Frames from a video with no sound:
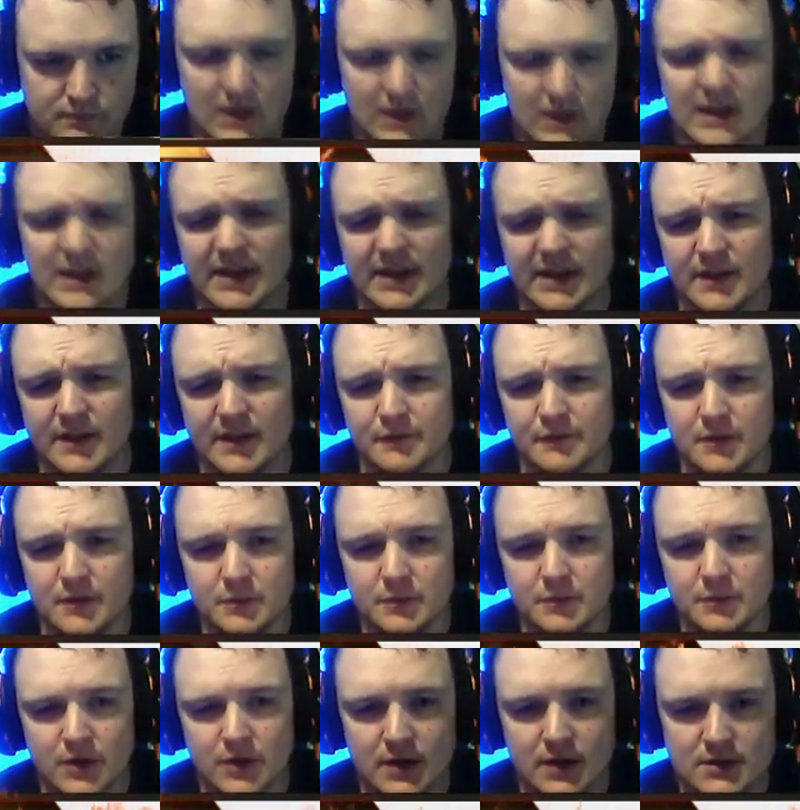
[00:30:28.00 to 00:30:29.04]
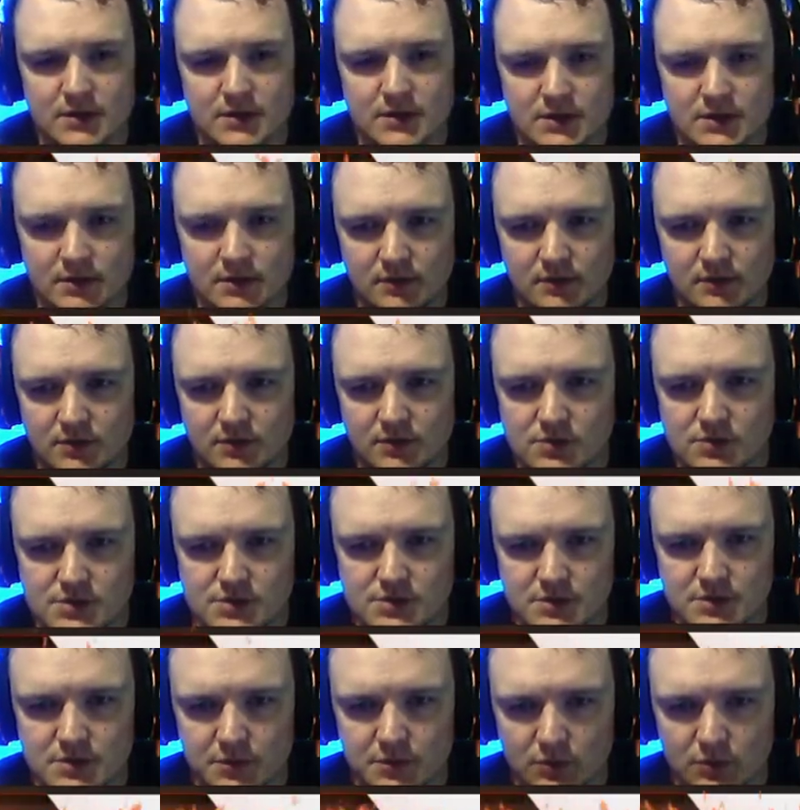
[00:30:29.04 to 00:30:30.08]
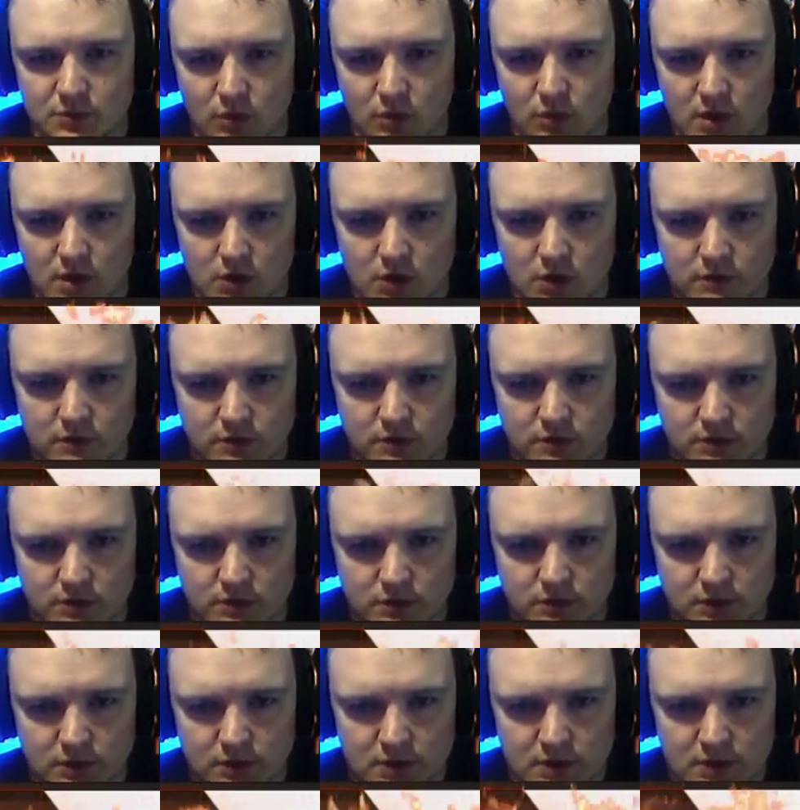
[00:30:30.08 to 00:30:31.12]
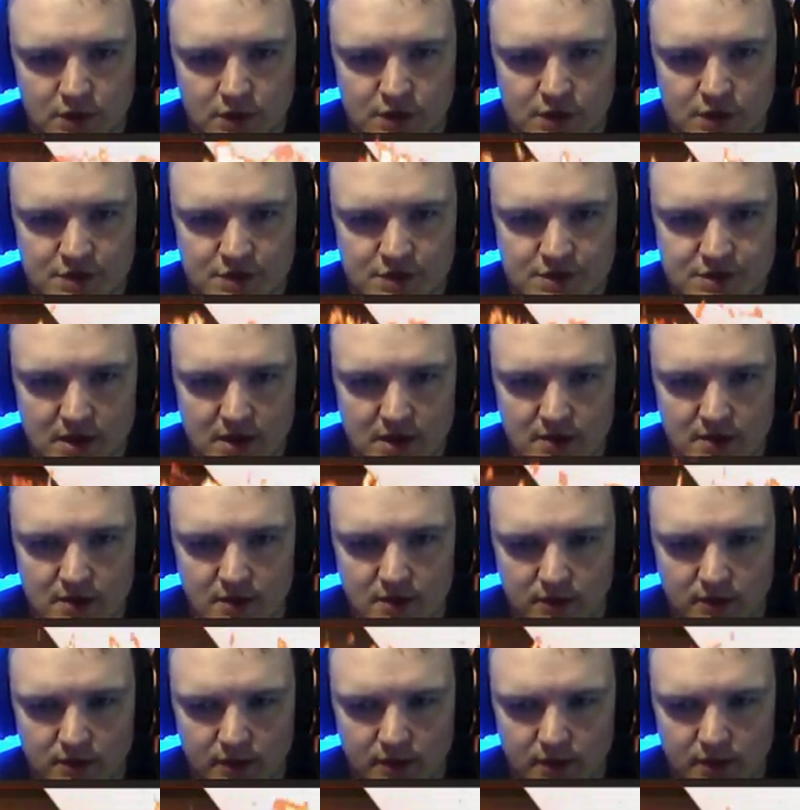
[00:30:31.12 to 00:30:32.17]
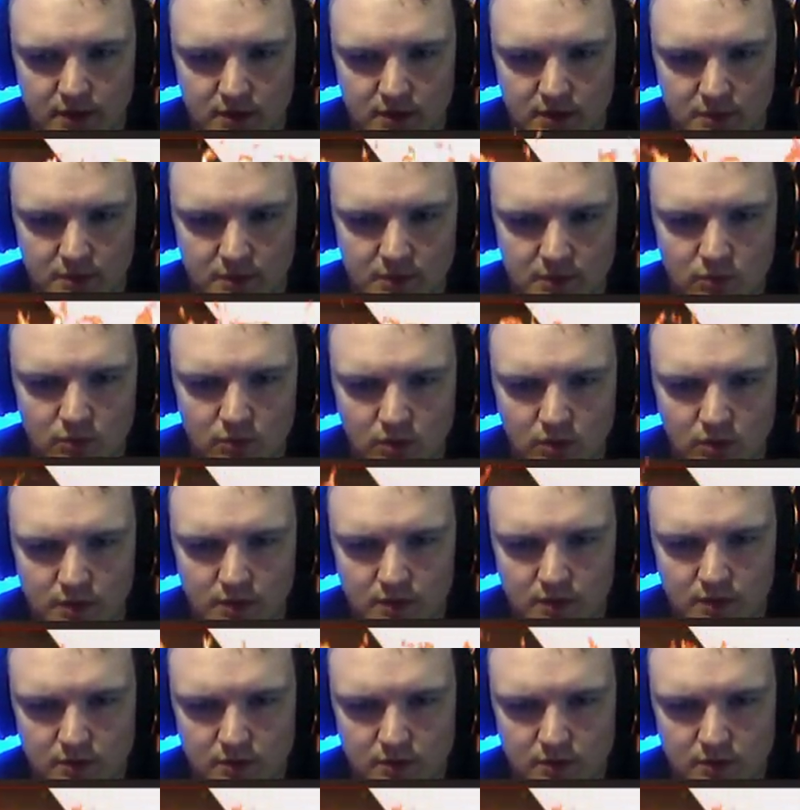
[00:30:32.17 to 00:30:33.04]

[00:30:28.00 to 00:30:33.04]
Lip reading: Now to fill up your canteen, you just simply walk over, stand in a little bit of water,